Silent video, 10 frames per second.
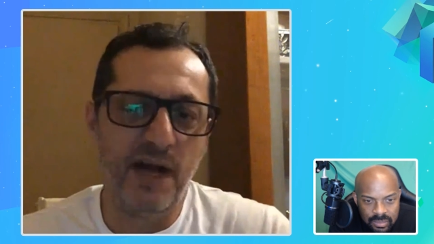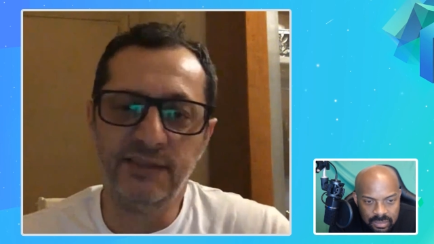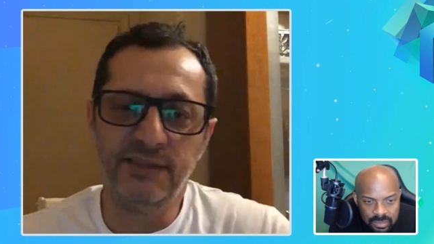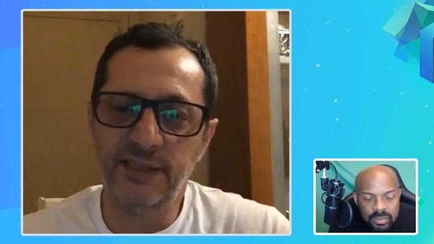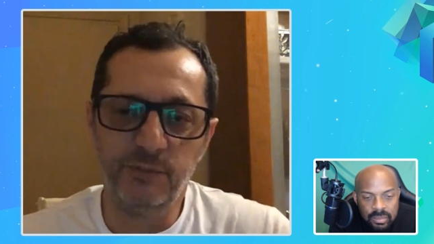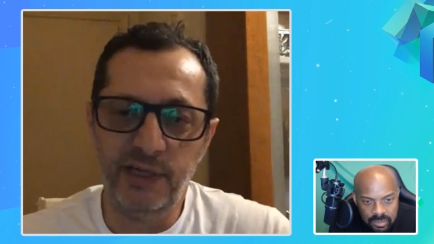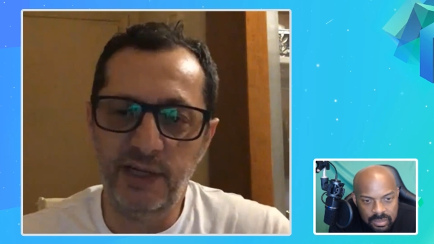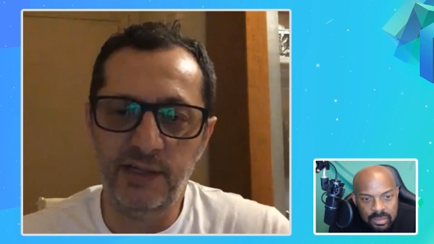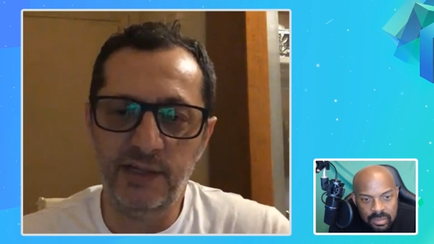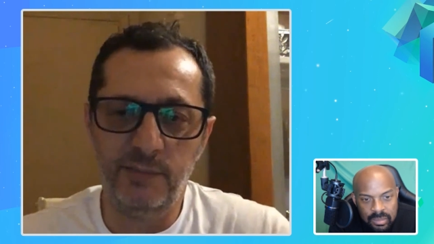Speaker 1: Imagine
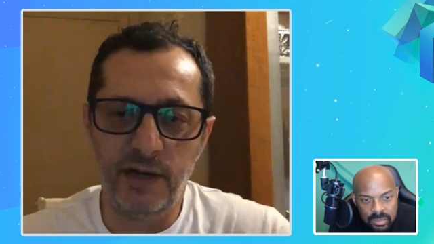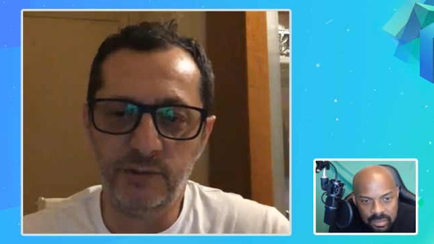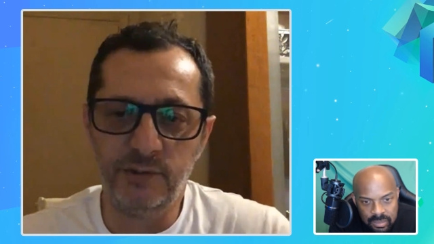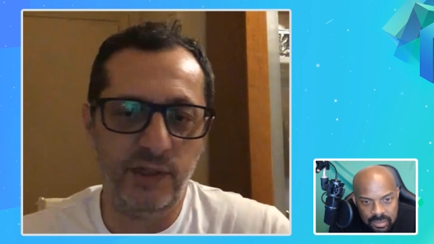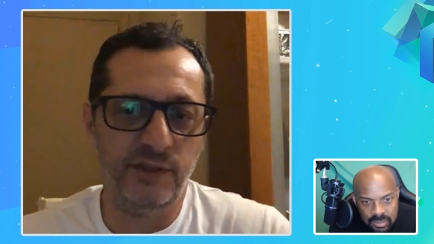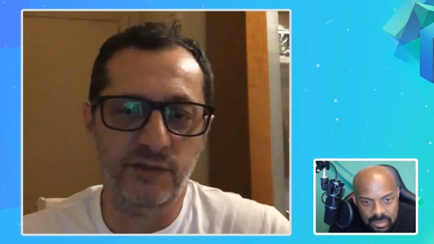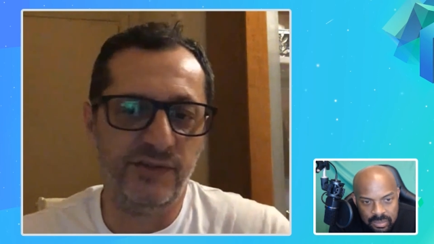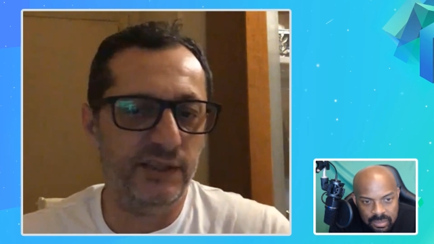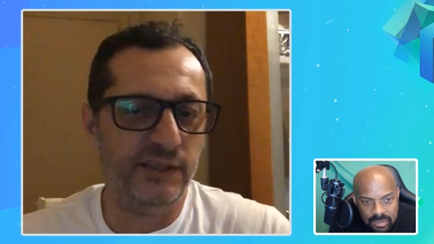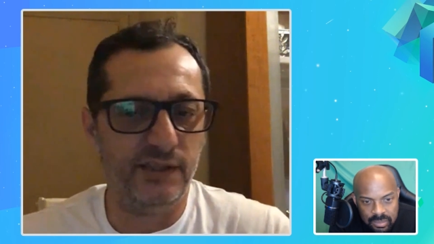that we need about 20
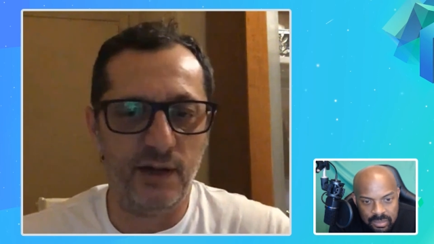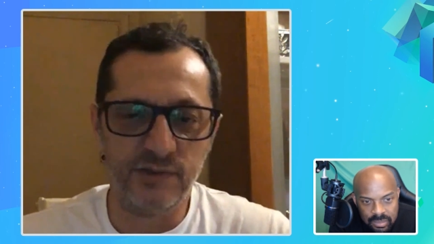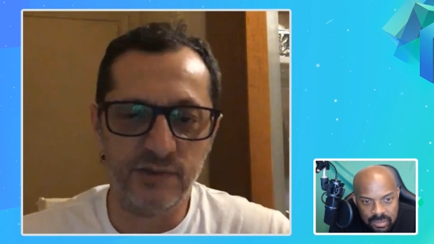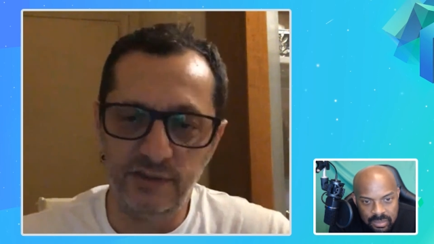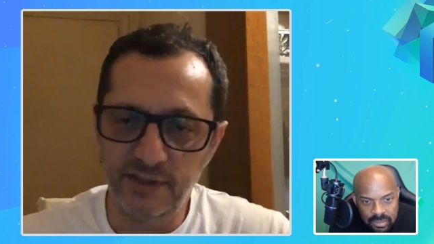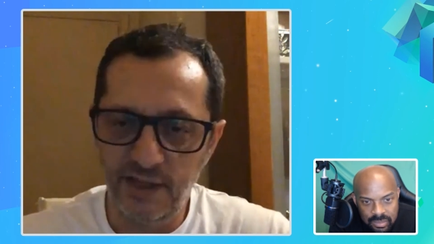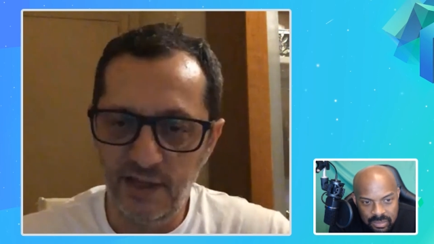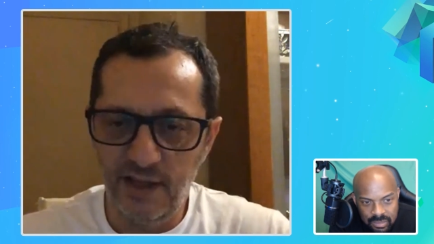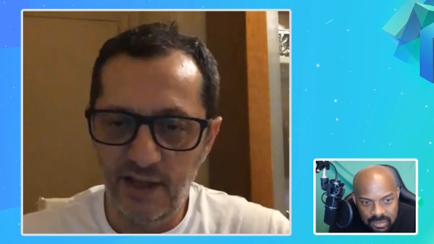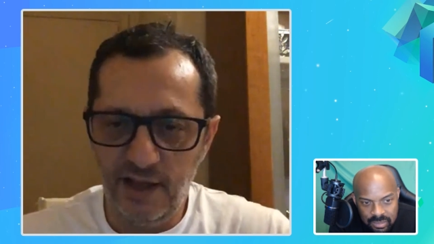or
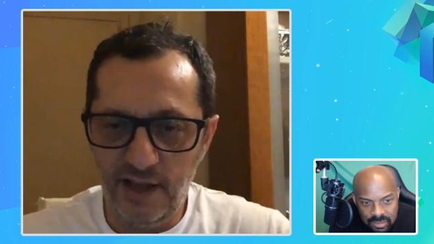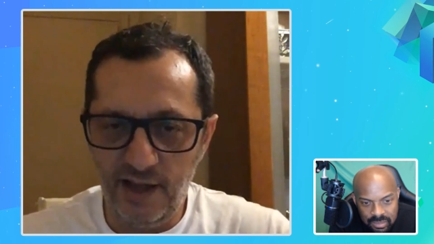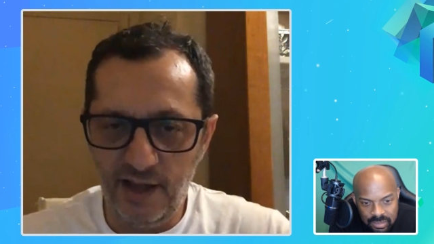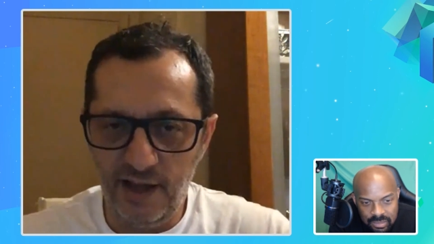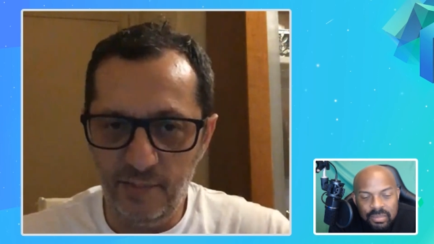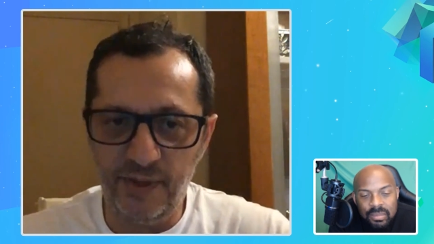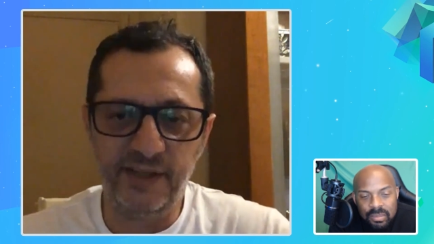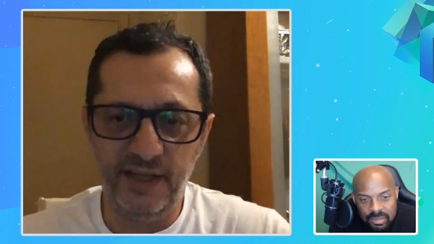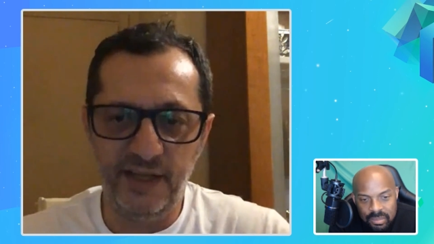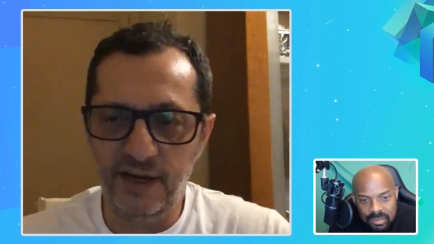30,000 uh,
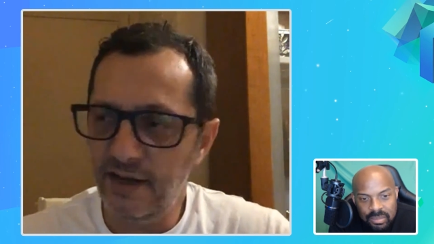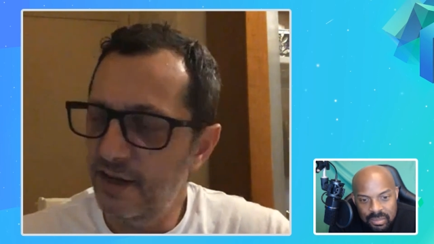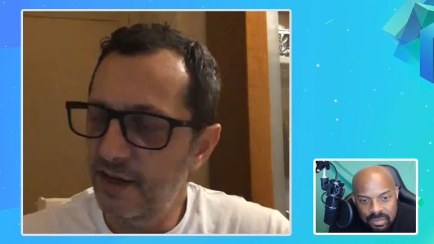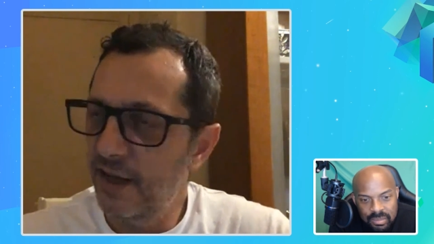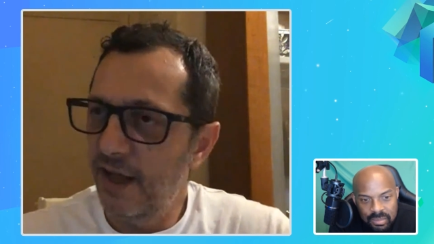per year.